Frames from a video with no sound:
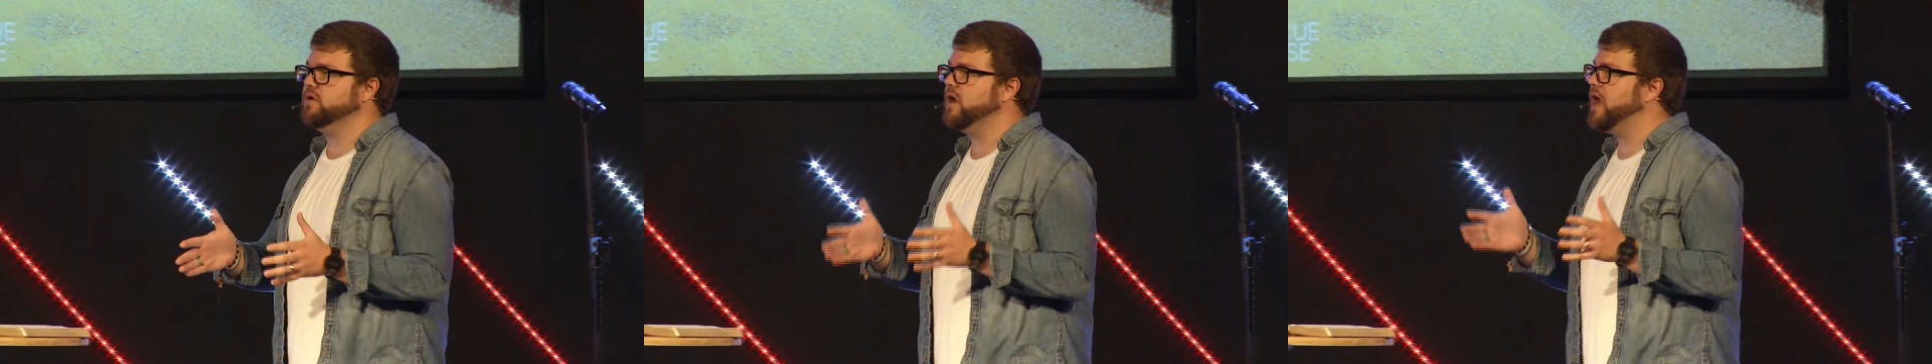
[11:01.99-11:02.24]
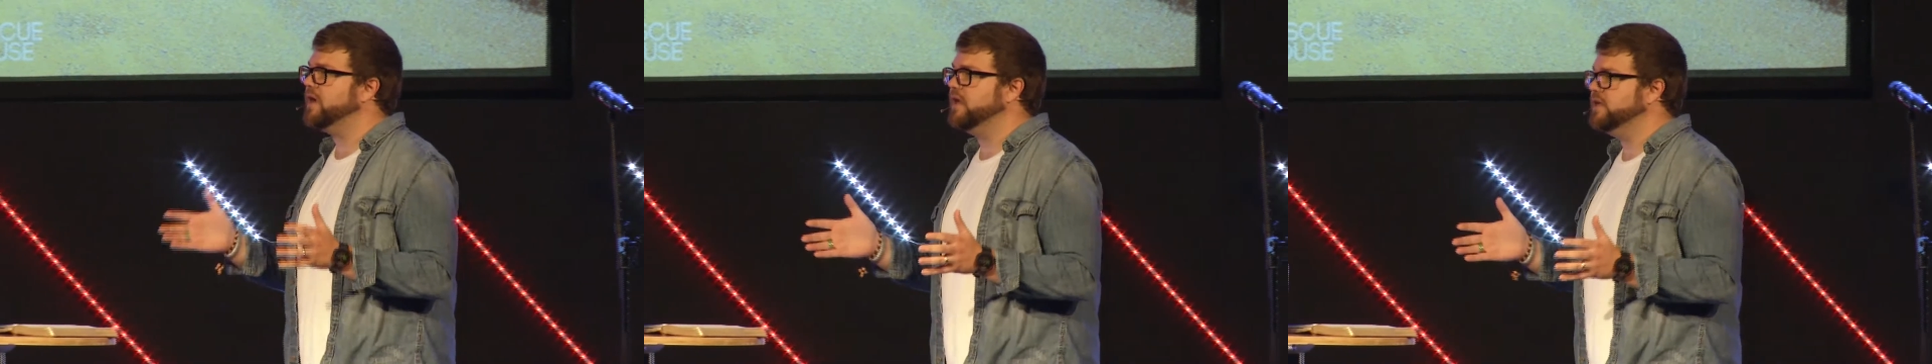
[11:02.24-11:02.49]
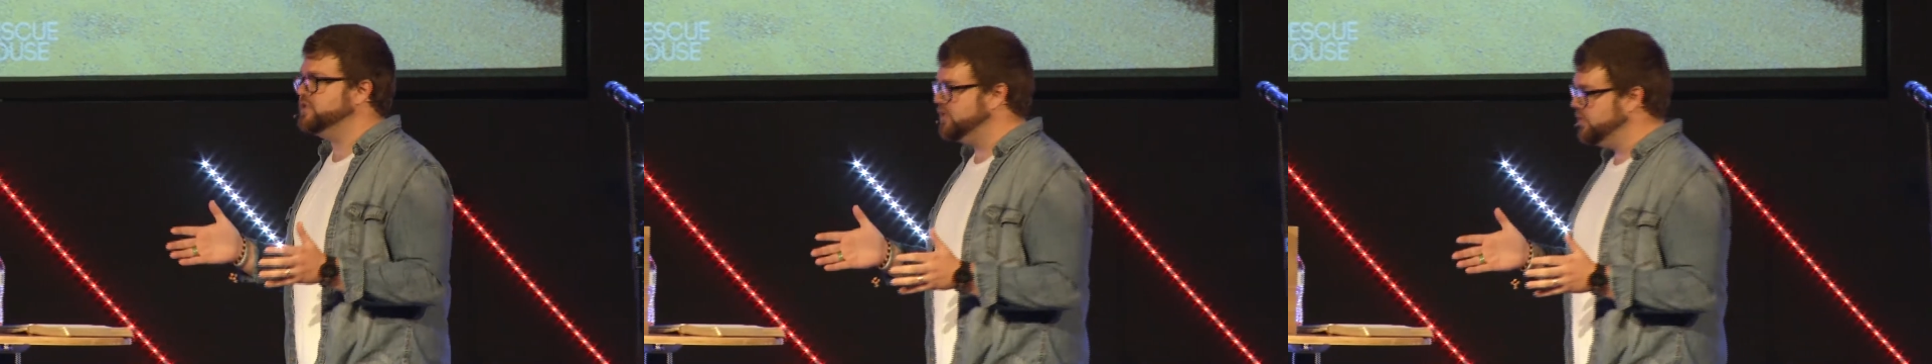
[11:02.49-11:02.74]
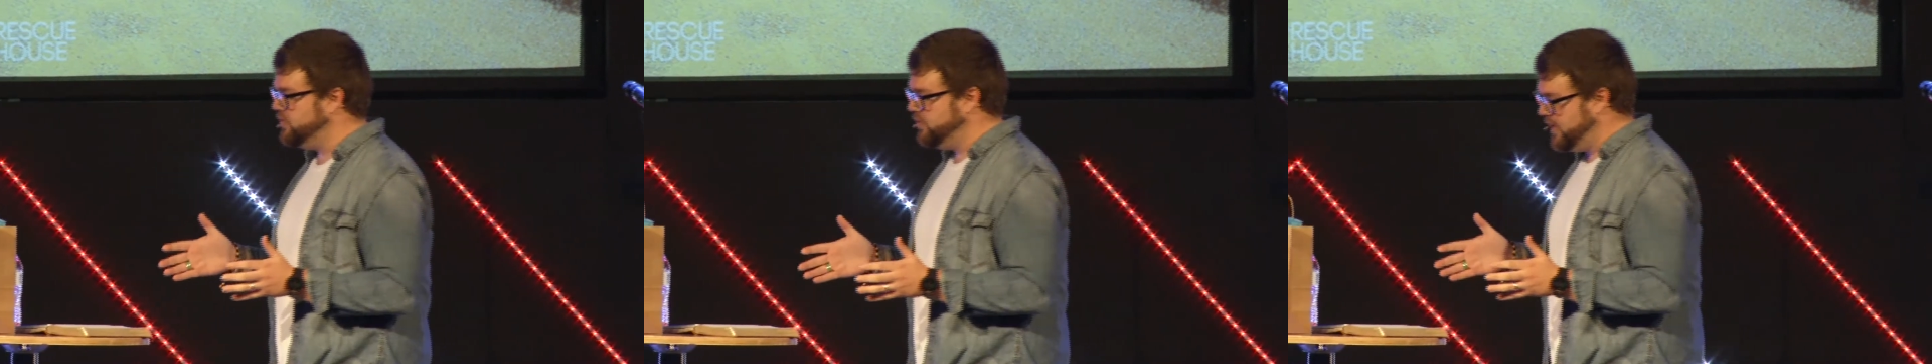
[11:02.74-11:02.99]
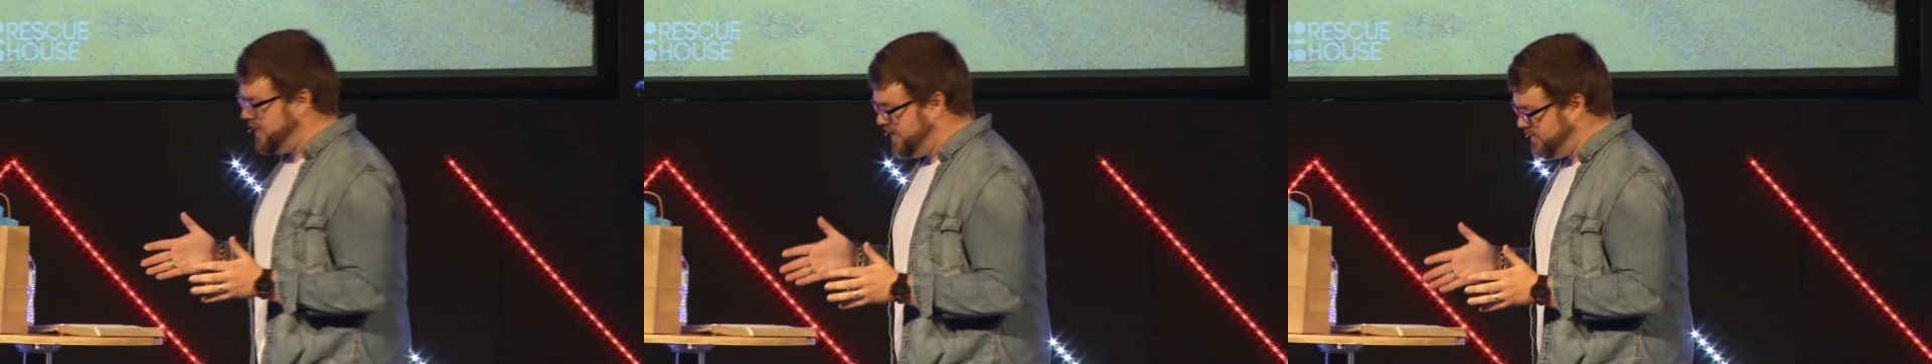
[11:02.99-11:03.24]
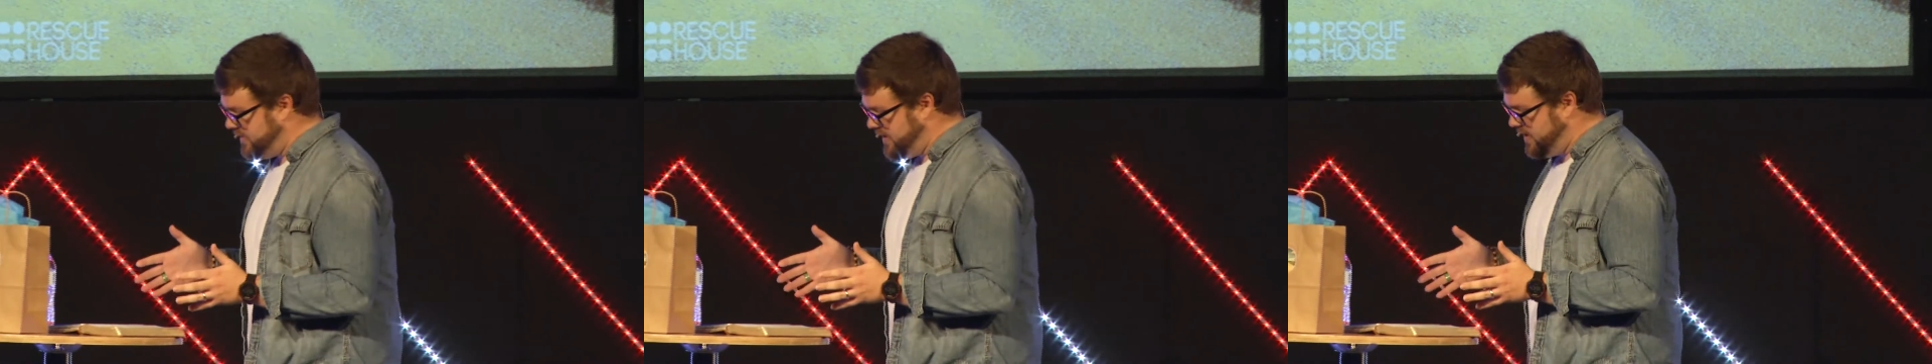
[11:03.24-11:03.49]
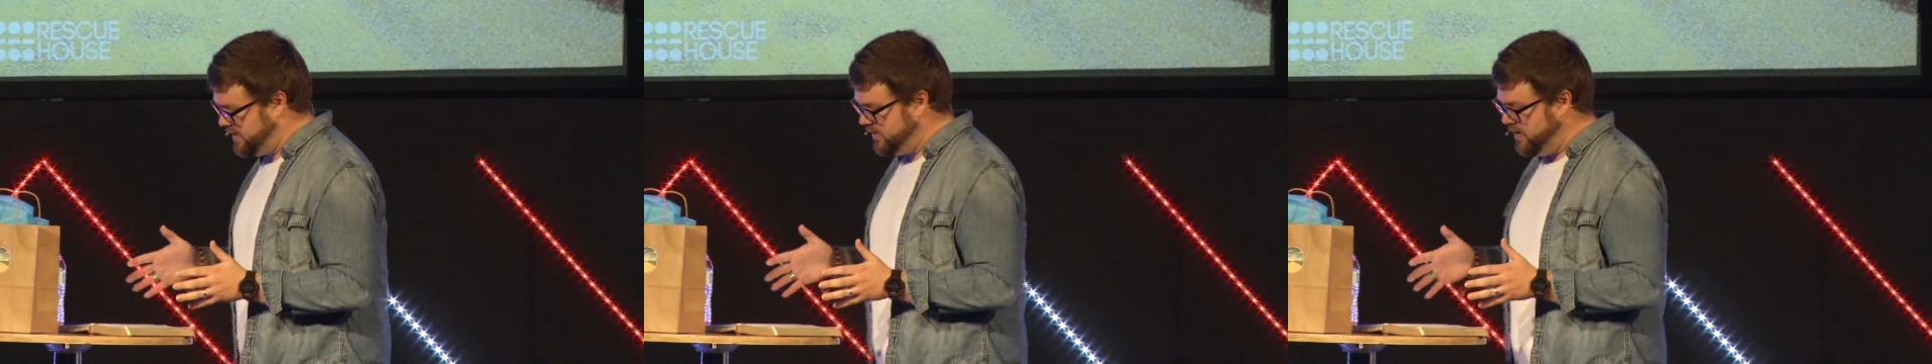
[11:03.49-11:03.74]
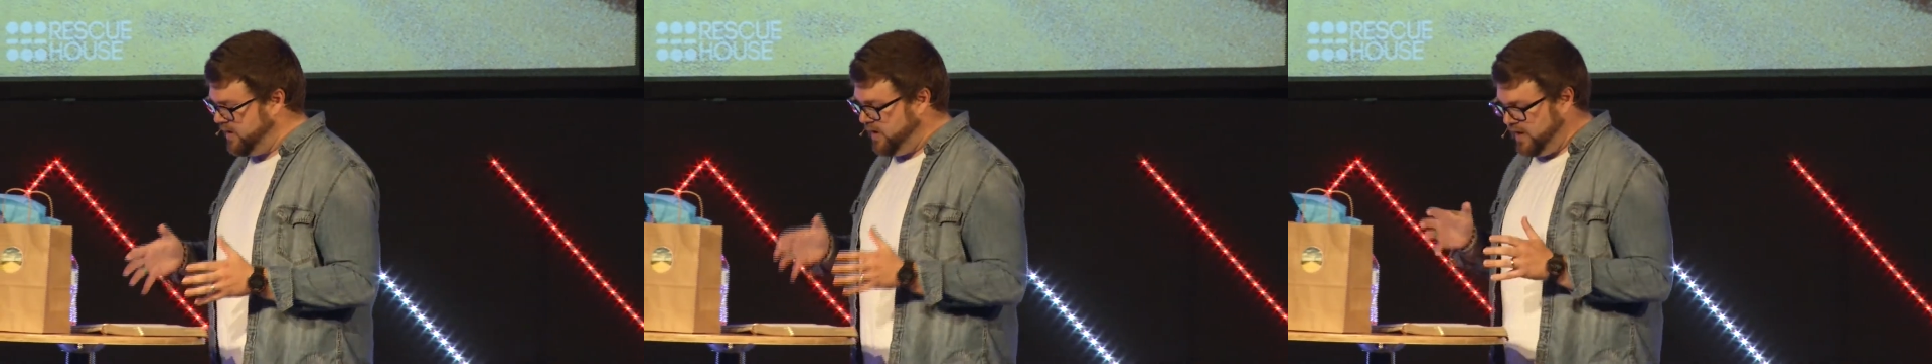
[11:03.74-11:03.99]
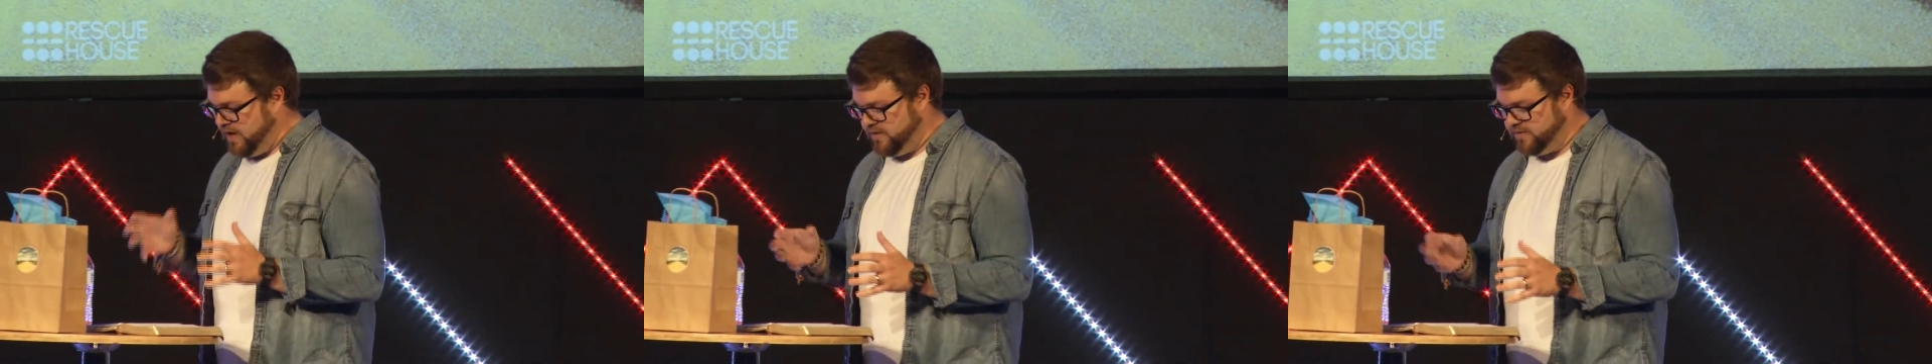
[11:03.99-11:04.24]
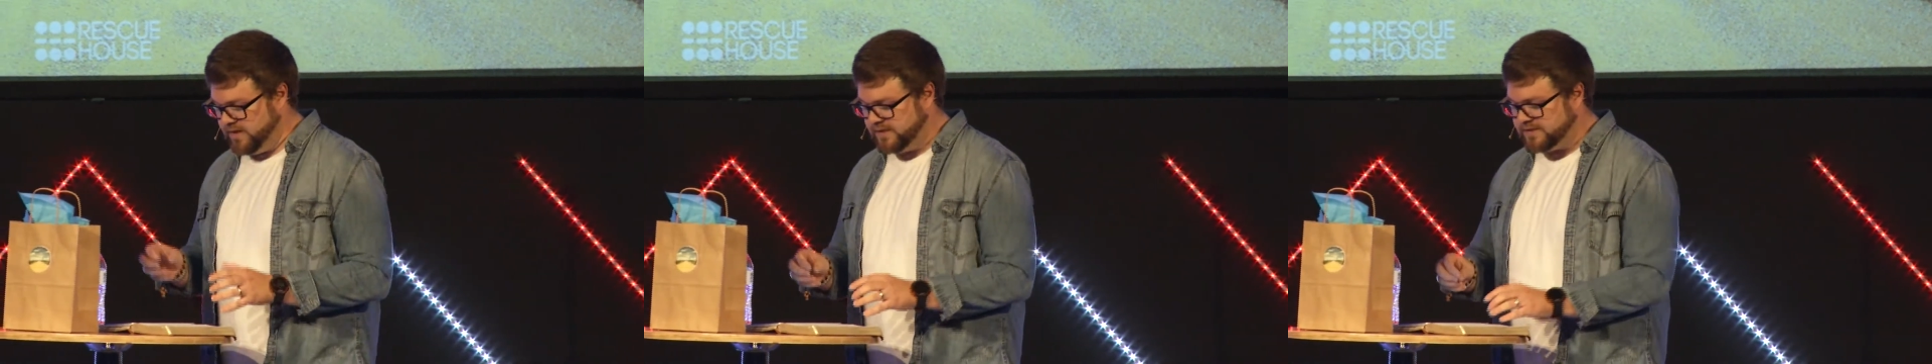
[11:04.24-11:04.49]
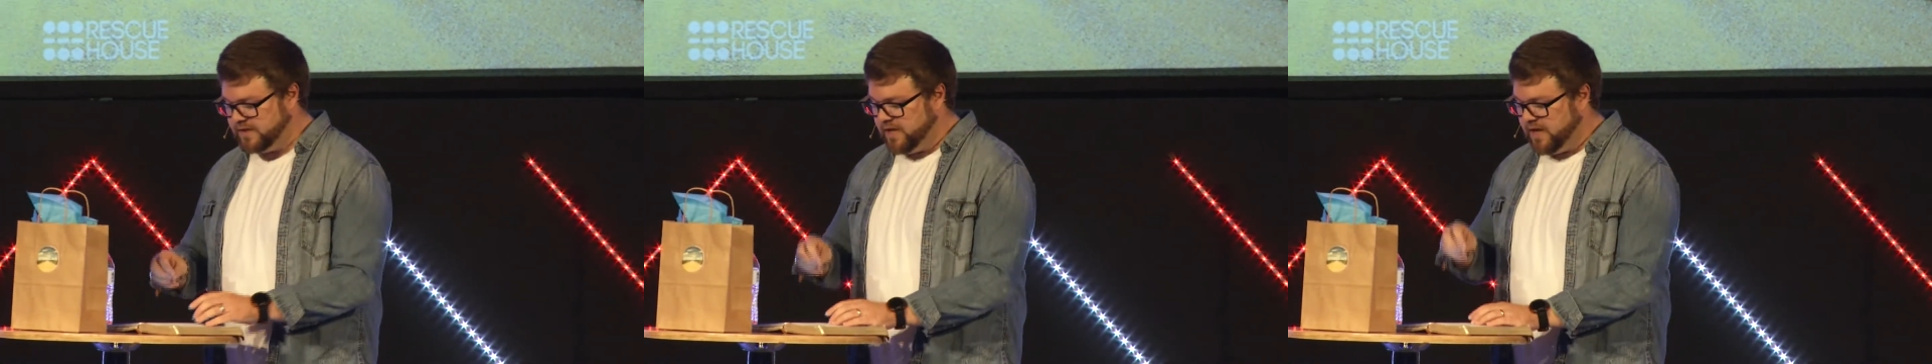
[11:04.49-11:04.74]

not going to do anything in this.